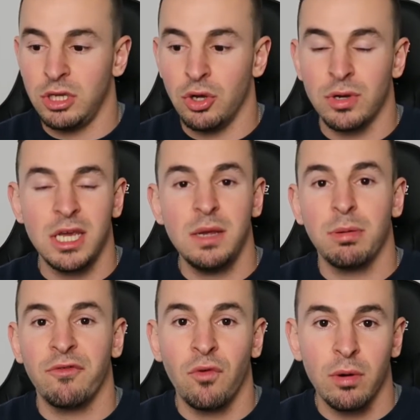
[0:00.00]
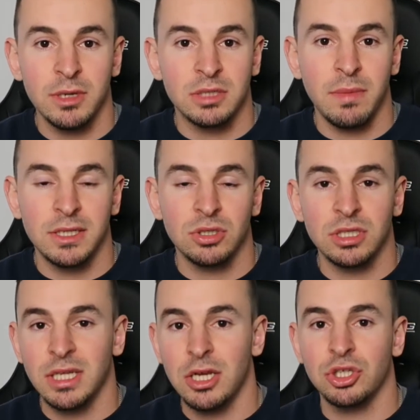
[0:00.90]
you know, key performance
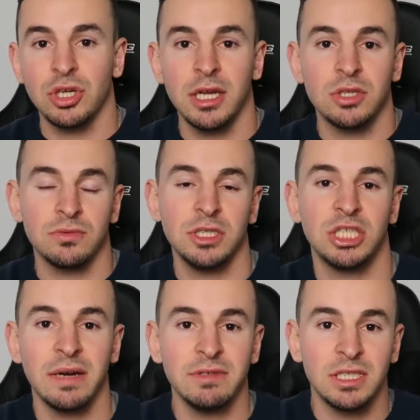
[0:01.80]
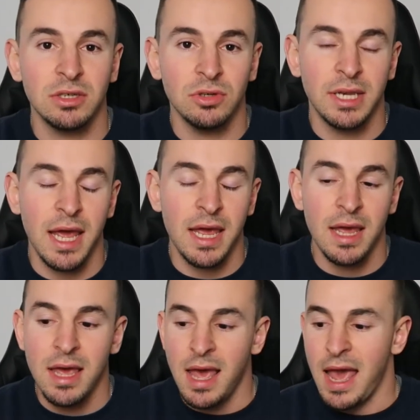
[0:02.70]
metrics that you're trying to reach every single day.